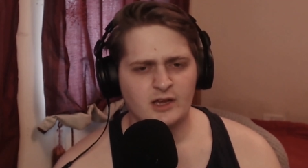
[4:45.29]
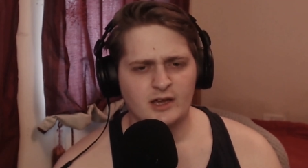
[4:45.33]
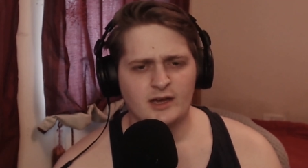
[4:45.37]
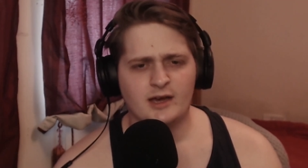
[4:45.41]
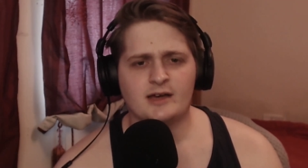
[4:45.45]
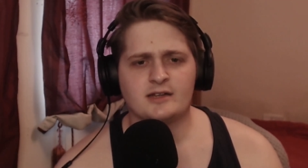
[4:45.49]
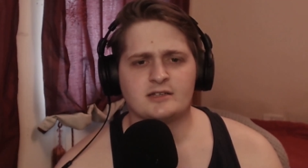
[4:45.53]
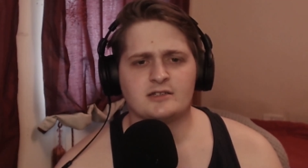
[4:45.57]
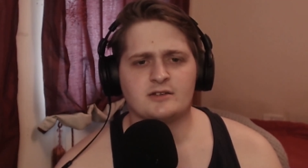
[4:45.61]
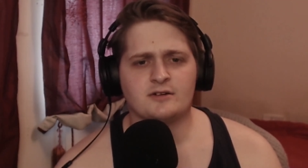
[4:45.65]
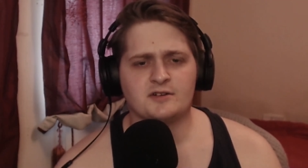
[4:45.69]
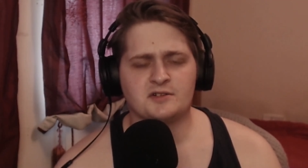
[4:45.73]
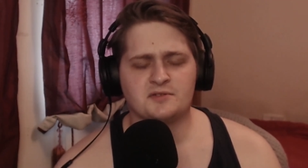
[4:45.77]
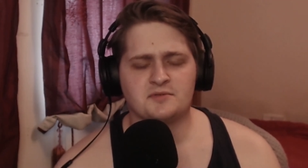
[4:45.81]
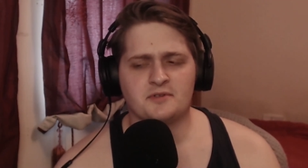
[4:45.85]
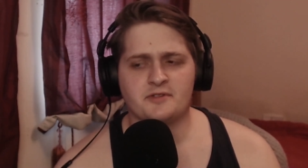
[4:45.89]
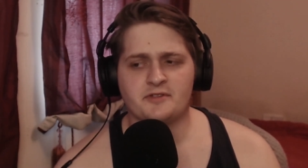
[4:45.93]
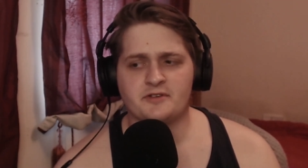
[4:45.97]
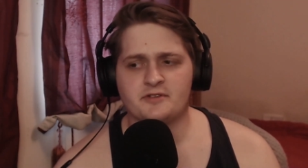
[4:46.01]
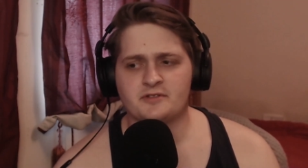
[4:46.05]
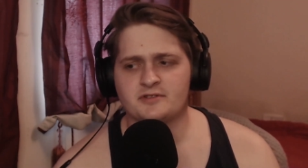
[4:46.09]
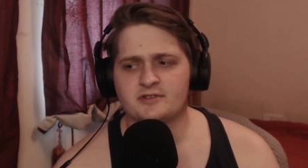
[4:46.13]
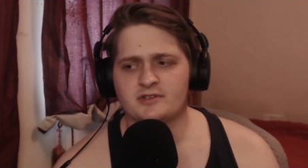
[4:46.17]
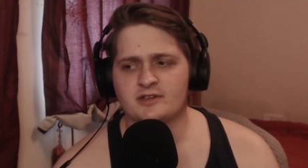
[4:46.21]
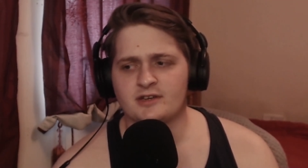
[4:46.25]
it's always one of
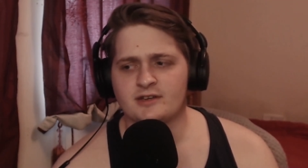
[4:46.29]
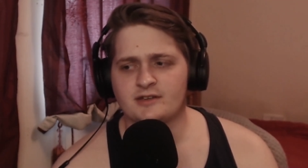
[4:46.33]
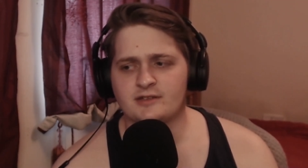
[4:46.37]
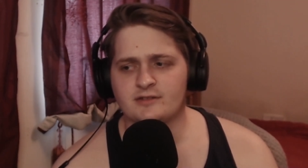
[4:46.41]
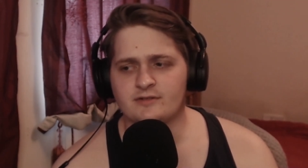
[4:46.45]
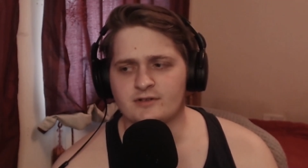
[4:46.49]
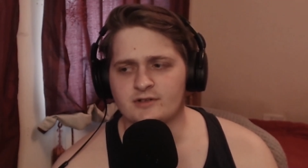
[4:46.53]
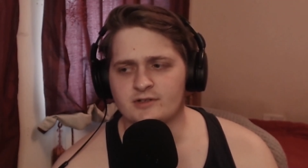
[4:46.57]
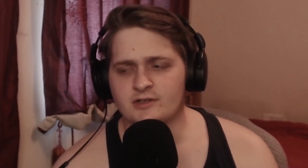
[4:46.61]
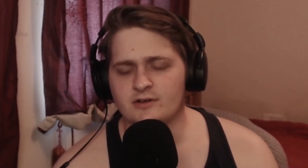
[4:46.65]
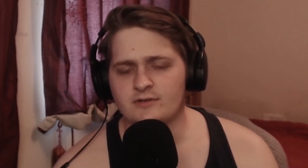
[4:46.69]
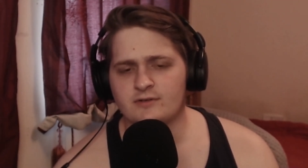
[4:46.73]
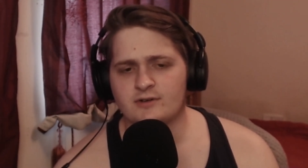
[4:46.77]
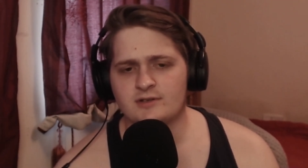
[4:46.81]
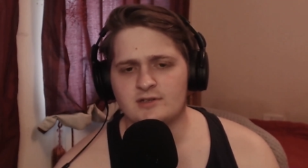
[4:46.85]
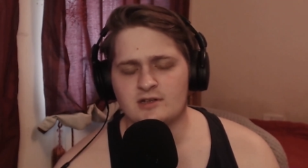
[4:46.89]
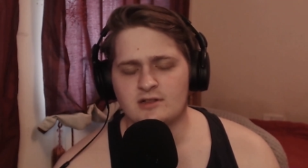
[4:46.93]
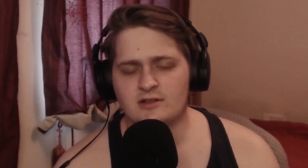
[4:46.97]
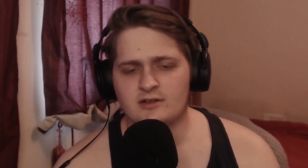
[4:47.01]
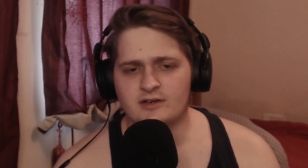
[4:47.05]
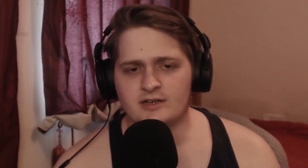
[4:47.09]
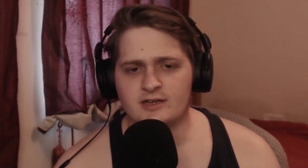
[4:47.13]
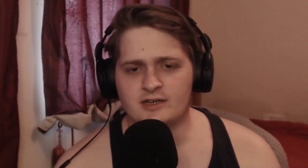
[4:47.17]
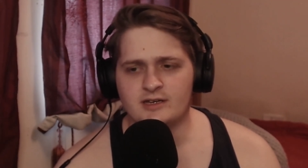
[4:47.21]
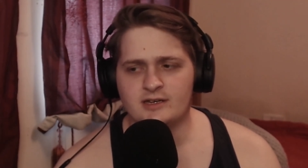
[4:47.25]
those things where it's always a
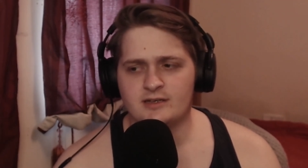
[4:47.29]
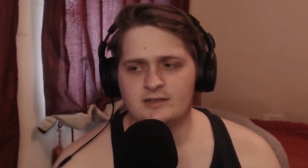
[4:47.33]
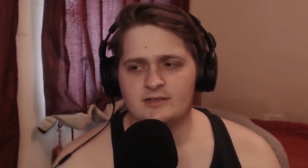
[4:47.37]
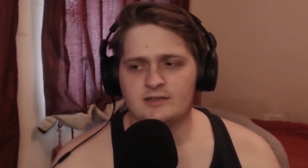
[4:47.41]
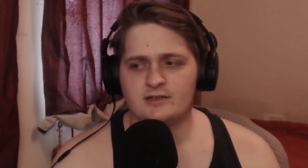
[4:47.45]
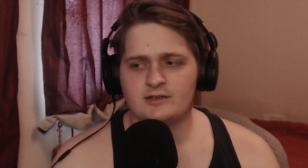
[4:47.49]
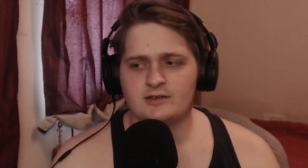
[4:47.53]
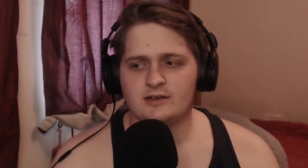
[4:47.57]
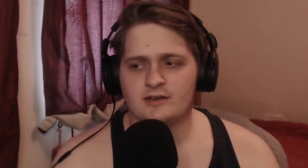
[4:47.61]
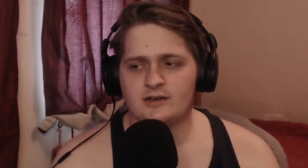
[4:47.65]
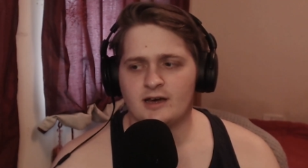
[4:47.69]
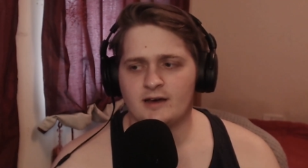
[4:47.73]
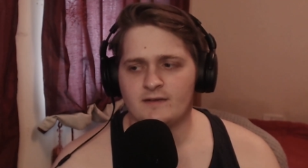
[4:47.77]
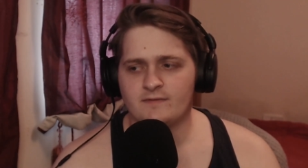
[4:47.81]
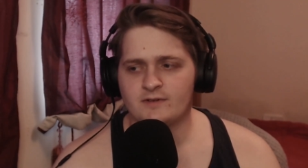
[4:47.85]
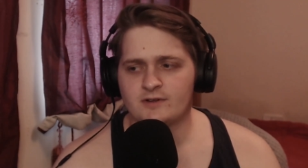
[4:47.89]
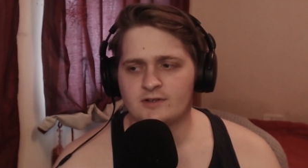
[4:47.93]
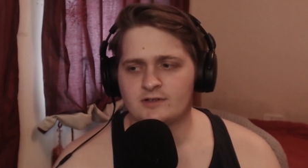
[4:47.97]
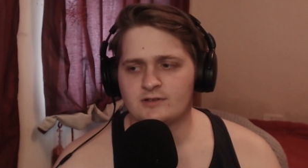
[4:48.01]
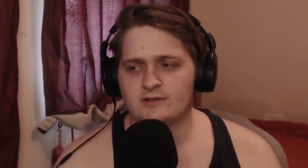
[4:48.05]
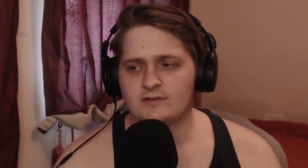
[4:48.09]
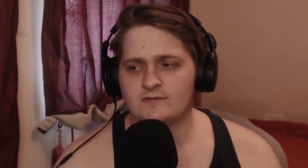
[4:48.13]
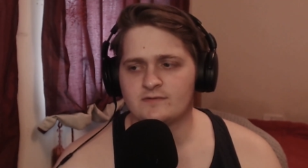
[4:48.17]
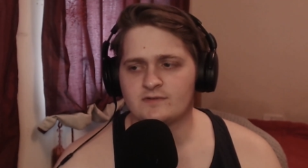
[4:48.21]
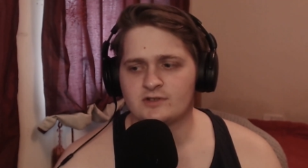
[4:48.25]
lot easier having
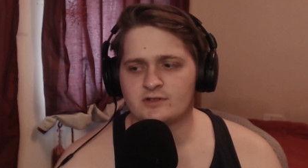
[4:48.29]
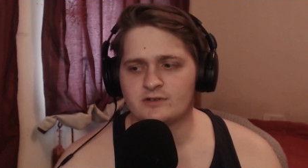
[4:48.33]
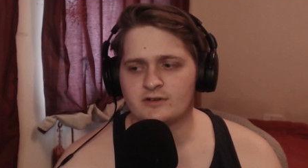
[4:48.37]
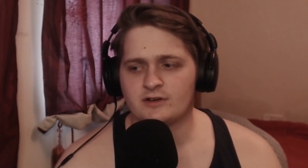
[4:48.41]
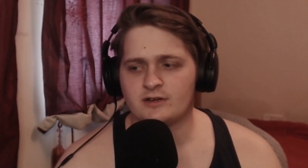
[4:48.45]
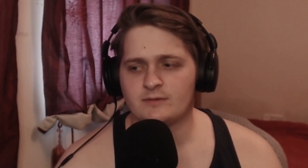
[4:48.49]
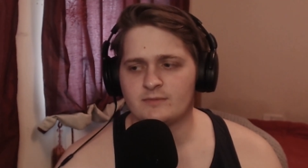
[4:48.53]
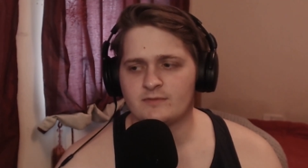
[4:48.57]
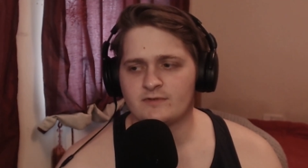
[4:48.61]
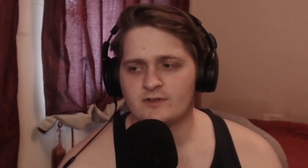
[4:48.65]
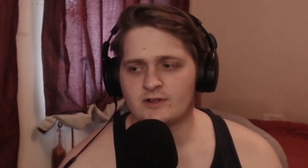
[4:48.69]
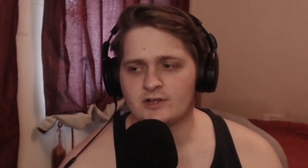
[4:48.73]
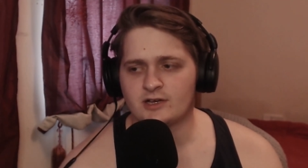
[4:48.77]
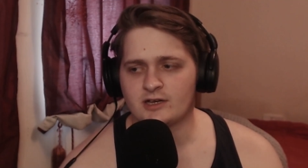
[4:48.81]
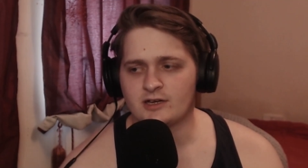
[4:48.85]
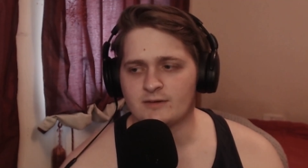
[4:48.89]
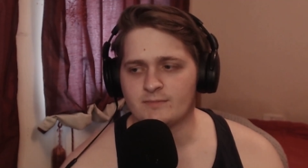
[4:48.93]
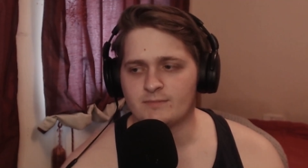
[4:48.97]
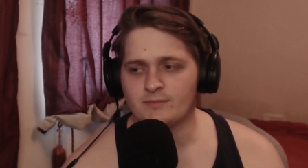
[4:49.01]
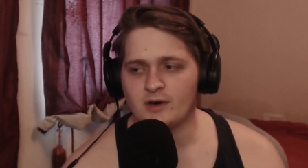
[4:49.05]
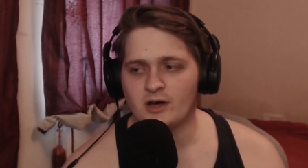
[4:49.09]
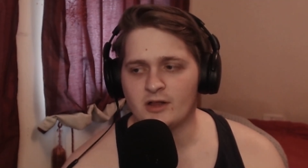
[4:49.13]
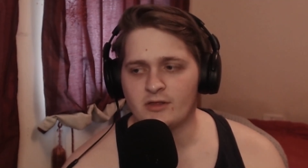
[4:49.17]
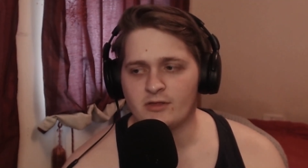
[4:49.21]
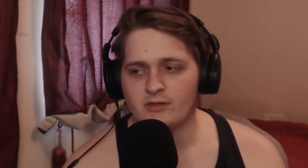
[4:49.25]
to have streamed for a
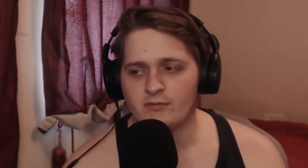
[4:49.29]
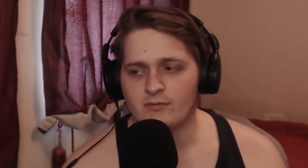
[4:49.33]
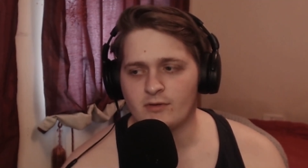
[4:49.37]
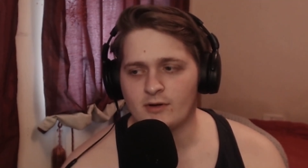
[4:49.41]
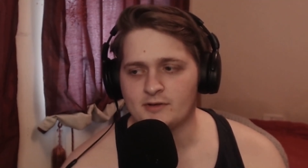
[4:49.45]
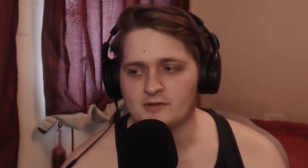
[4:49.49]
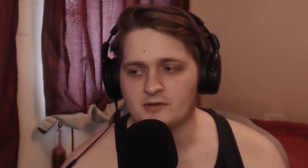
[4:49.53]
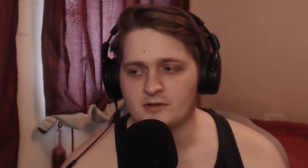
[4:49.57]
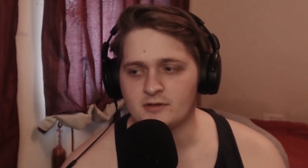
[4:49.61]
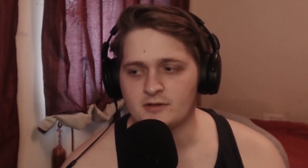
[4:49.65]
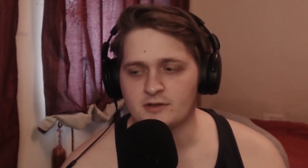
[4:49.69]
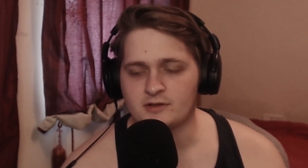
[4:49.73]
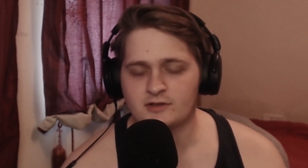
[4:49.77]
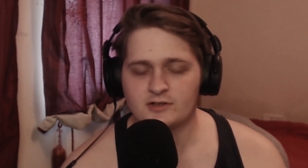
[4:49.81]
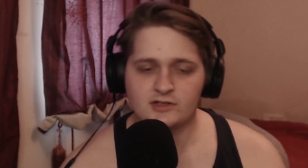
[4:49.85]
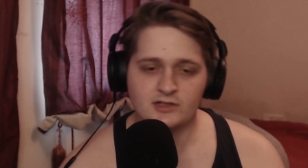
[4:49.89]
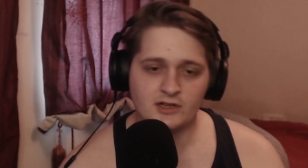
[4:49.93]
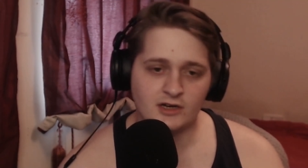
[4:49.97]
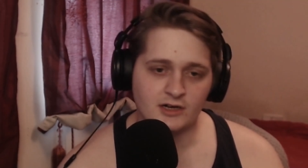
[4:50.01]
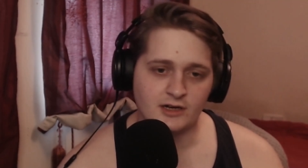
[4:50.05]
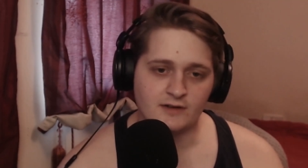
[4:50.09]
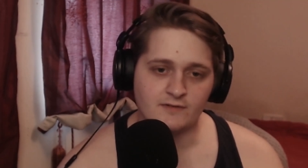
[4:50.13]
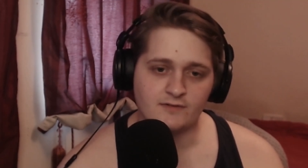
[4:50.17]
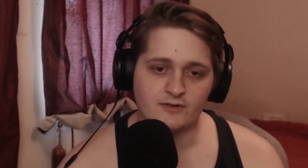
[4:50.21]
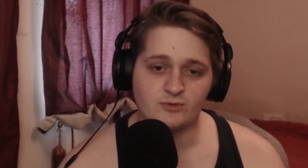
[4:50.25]
month rather than
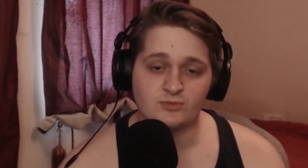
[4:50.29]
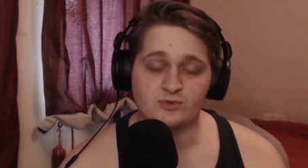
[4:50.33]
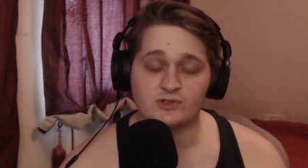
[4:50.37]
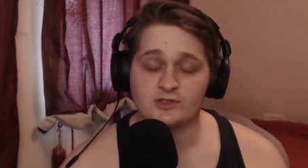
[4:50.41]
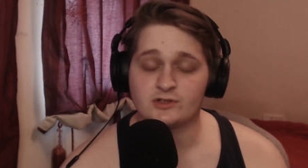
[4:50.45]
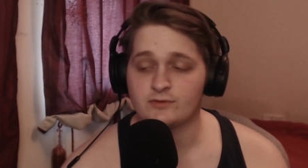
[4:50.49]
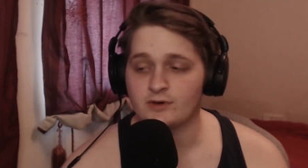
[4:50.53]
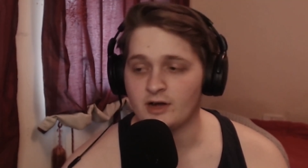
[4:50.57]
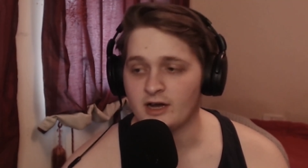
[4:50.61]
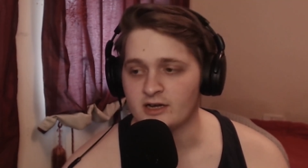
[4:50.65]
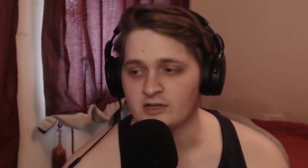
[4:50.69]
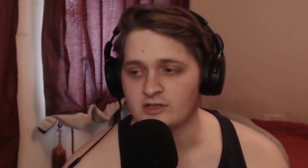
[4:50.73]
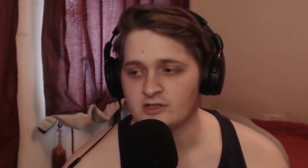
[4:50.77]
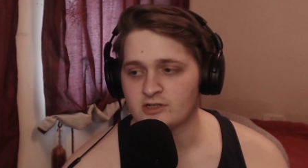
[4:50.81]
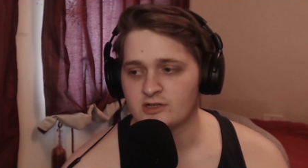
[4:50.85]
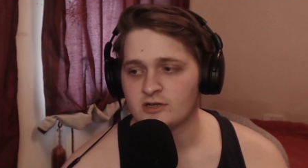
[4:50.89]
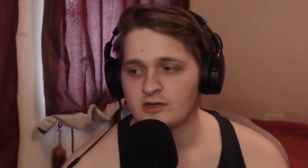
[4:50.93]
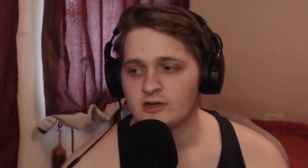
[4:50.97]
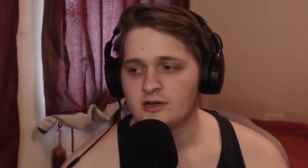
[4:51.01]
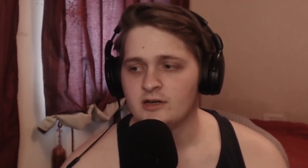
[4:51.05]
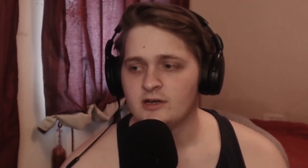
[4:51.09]
starting from scratch,